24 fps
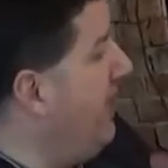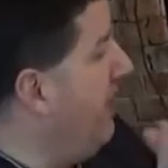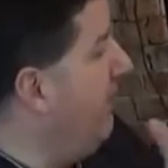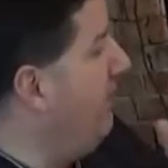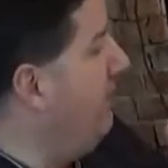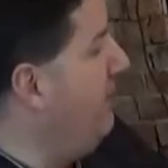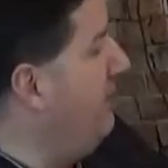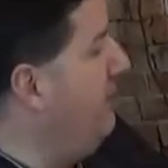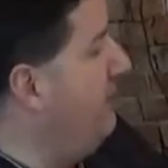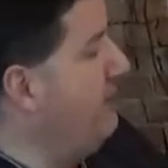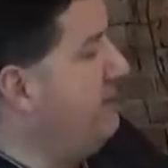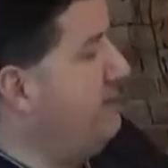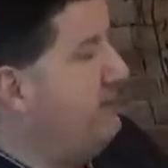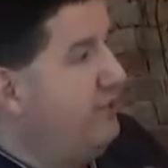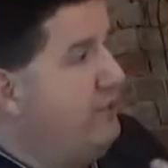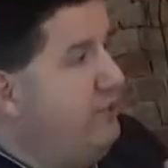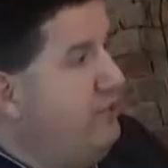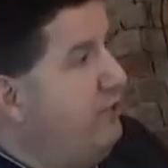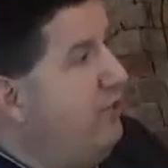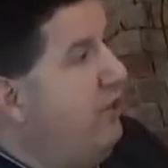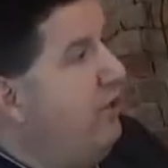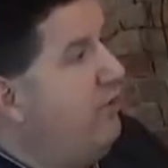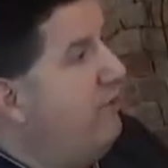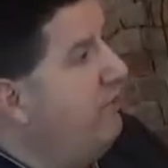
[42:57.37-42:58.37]
how he is, and
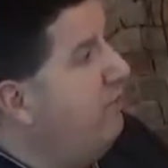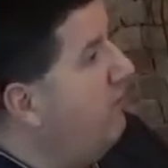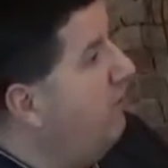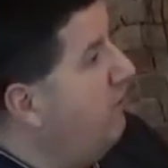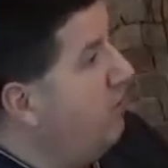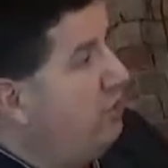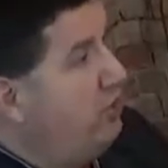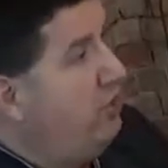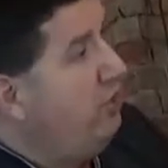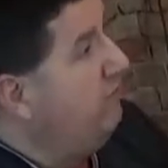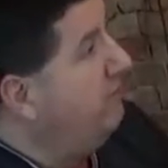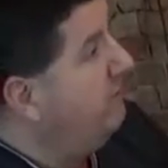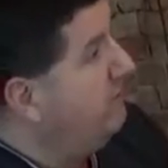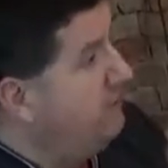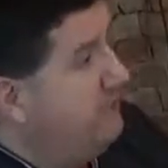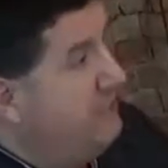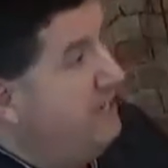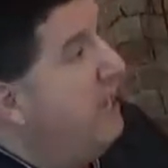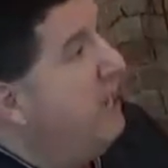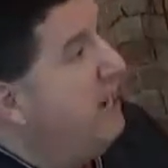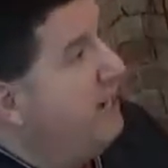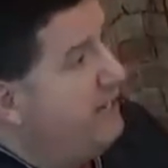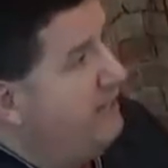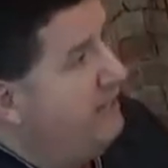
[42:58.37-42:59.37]
that Mark Cuban's
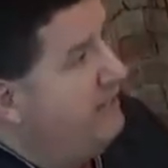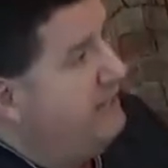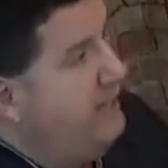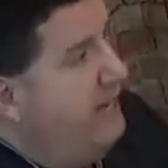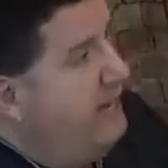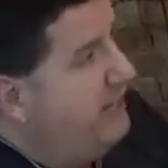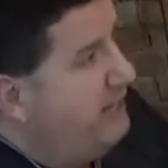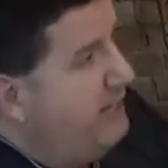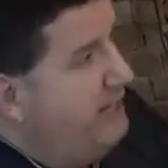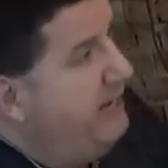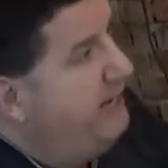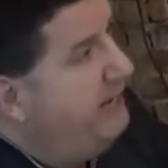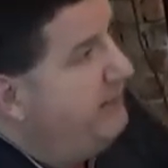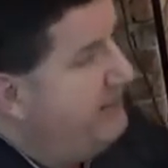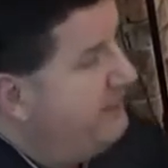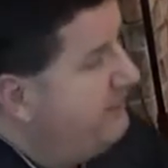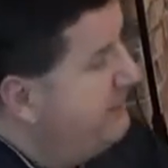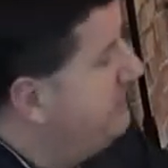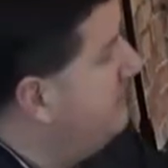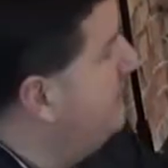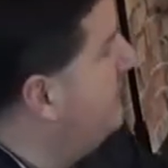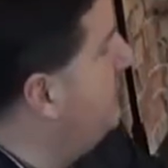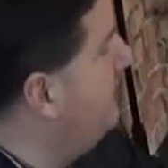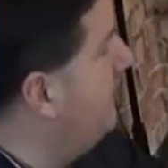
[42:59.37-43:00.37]
not going to take
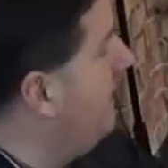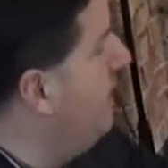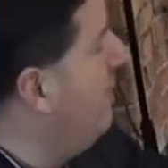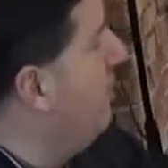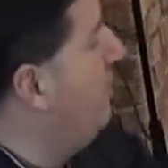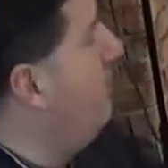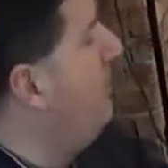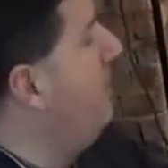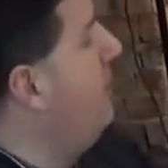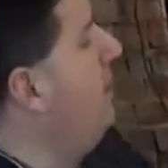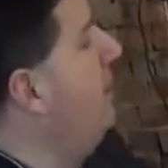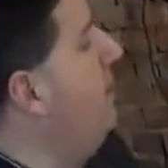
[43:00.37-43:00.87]
anything sitting down.